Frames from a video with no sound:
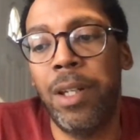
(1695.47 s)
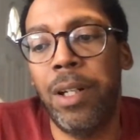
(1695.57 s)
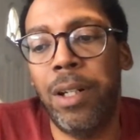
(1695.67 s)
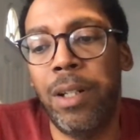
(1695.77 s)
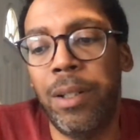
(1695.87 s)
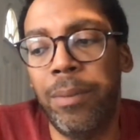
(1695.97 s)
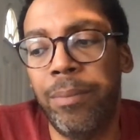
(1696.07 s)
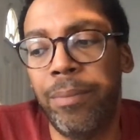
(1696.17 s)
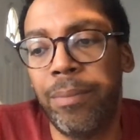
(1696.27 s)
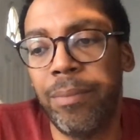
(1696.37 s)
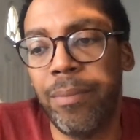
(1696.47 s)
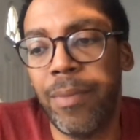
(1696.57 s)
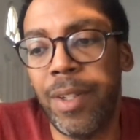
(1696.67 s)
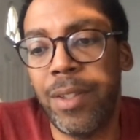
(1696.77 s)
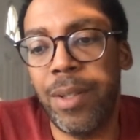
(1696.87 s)
Um,
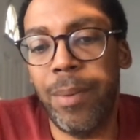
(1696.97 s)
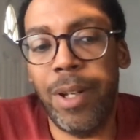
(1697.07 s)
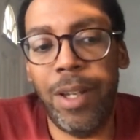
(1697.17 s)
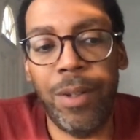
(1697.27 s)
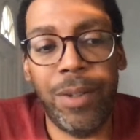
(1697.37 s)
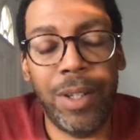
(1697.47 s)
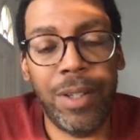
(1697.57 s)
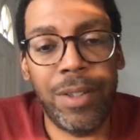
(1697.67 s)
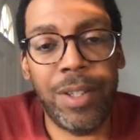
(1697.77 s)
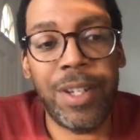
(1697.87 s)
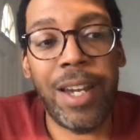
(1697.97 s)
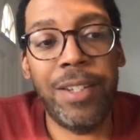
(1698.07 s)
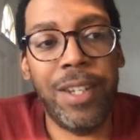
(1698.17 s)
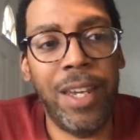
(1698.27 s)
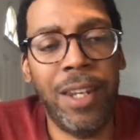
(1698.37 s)
some of the other things, the
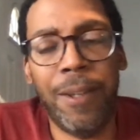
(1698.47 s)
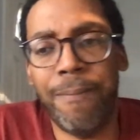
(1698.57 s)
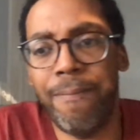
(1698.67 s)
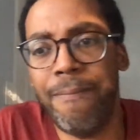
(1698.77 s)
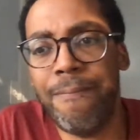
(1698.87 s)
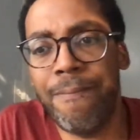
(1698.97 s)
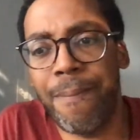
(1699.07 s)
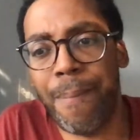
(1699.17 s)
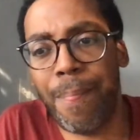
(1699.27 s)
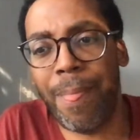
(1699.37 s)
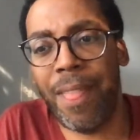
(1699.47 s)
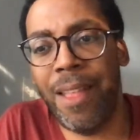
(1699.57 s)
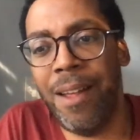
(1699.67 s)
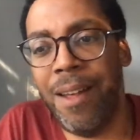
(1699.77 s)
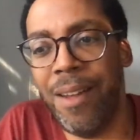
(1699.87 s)
Titanic,
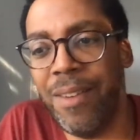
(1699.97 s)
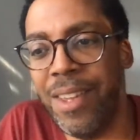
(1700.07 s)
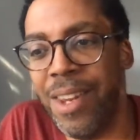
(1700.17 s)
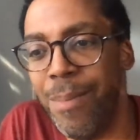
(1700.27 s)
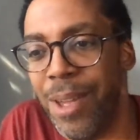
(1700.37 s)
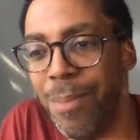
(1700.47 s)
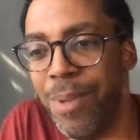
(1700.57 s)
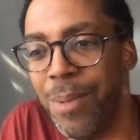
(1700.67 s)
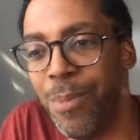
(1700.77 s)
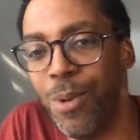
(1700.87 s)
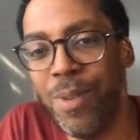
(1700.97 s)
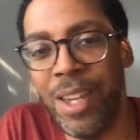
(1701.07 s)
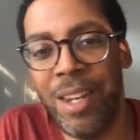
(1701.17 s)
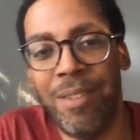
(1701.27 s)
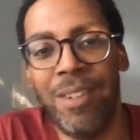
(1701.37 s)
and they made a big movie
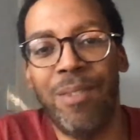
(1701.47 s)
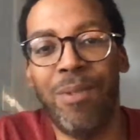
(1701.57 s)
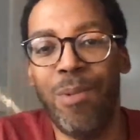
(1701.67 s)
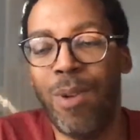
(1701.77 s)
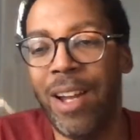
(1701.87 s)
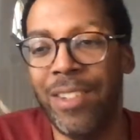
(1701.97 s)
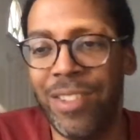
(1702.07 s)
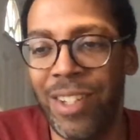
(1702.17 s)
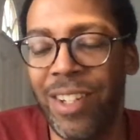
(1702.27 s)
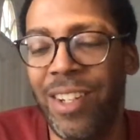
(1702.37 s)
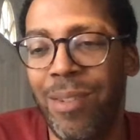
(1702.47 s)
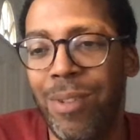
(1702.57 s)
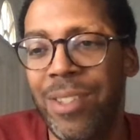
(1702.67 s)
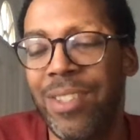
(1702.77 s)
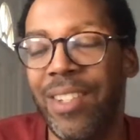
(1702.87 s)
out of it, and we watched it, and it
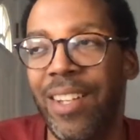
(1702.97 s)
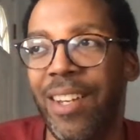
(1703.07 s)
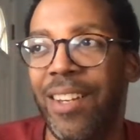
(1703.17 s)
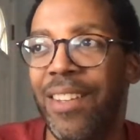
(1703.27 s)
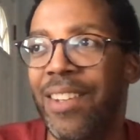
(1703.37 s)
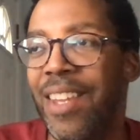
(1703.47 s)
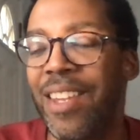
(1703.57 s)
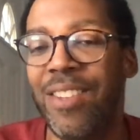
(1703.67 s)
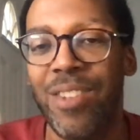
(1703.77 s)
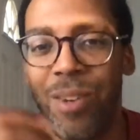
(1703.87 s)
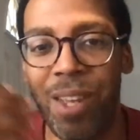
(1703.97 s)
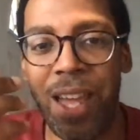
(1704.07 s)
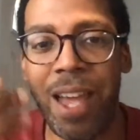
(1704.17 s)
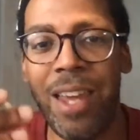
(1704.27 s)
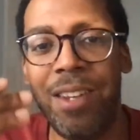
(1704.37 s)
was they
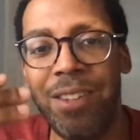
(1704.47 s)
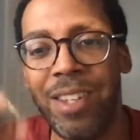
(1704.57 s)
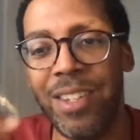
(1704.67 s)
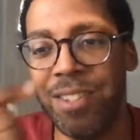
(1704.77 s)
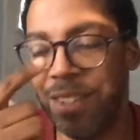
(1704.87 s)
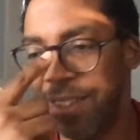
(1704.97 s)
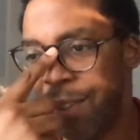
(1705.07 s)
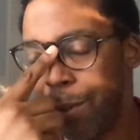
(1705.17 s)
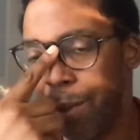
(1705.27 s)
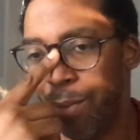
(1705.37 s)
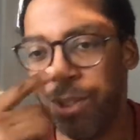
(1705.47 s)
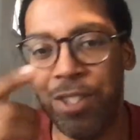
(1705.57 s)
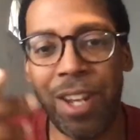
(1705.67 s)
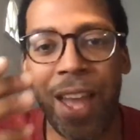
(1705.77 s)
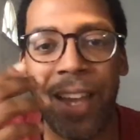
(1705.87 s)
added things into it with
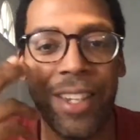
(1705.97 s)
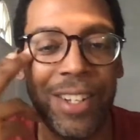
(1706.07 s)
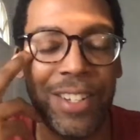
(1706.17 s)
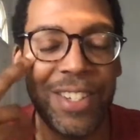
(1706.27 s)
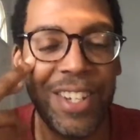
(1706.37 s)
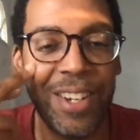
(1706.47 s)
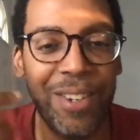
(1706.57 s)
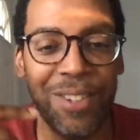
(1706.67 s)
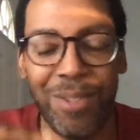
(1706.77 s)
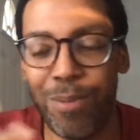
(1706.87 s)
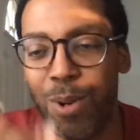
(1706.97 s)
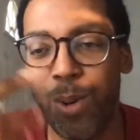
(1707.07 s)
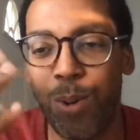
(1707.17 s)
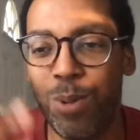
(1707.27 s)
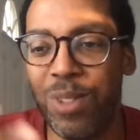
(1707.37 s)
Jack and tears and
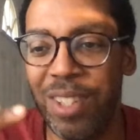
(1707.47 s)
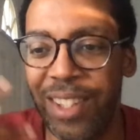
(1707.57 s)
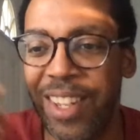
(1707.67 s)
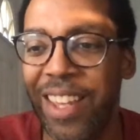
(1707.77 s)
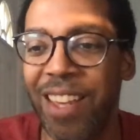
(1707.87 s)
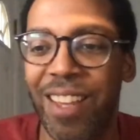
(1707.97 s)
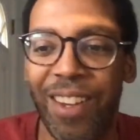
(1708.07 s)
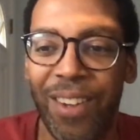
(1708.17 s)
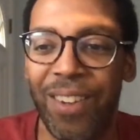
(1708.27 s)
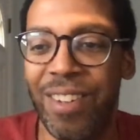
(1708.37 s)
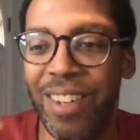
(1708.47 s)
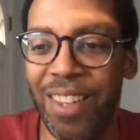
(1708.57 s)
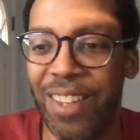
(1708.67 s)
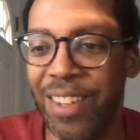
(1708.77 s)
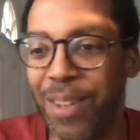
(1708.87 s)
Rose, and
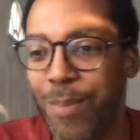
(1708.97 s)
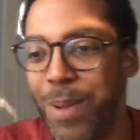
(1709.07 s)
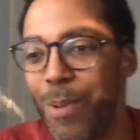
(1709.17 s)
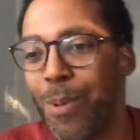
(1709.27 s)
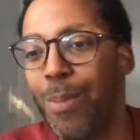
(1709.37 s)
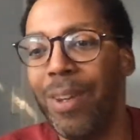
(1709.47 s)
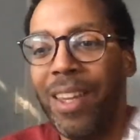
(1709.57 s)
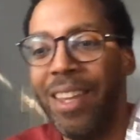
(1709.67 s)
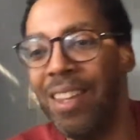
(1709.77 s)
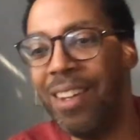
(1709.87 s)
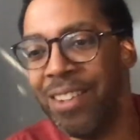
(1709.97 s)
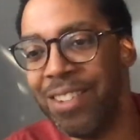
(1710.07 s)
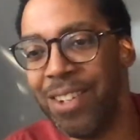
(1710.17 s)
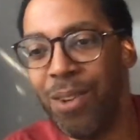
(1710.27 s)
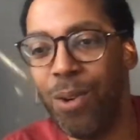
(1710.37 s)
the people playing
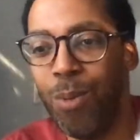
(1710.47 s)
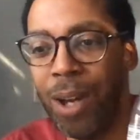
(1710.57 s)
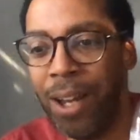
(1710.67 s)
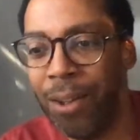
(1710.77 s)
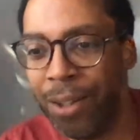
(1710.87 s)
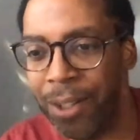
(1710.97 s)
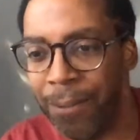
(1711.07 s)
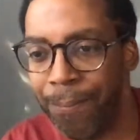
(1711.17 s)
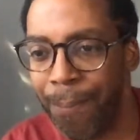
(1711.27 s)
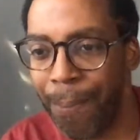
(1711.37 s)
still while